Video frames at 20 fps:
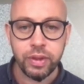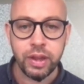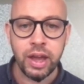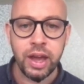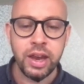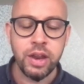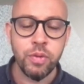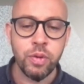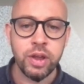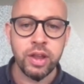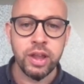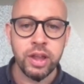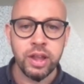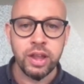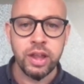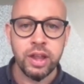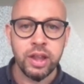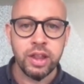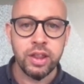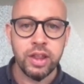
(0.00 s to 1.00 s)
Anyway,
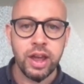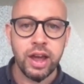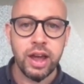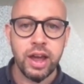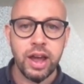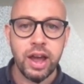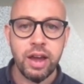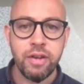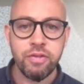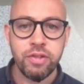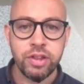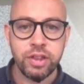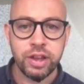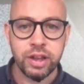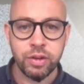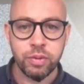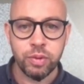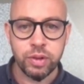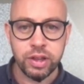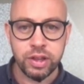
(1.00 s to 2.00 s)

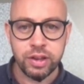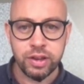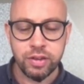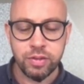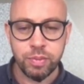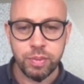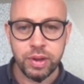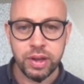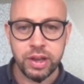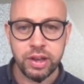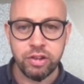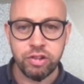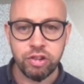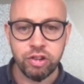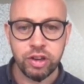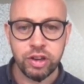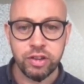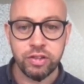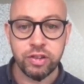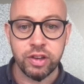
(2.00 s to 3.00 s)
everything within this page
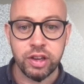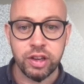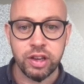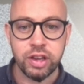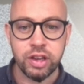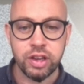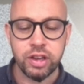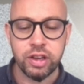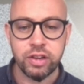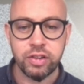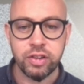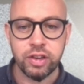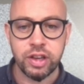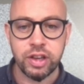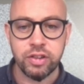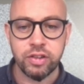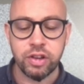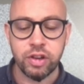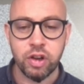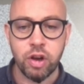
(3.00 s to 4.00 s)
is a is
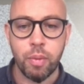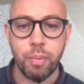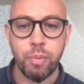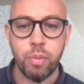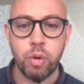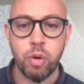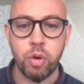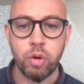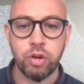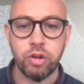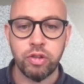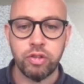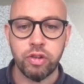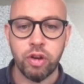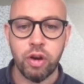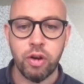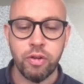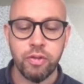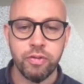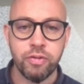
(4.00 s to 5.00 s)
is a component
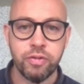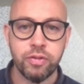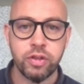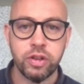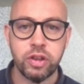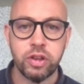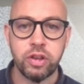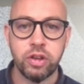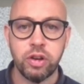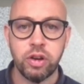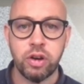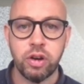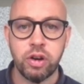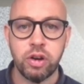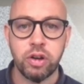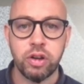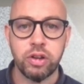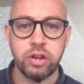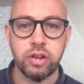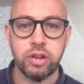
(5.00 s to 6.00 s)
of your
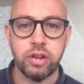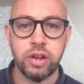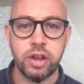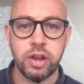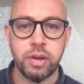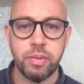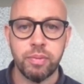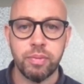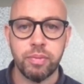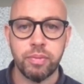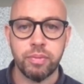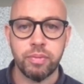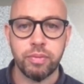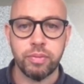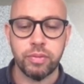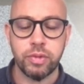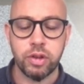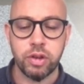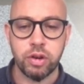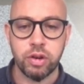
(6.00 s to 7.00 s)
um,
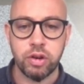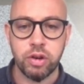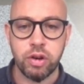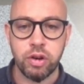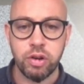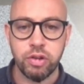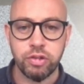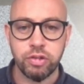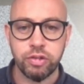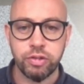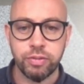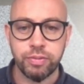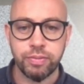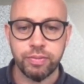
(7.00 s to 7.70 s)
your course.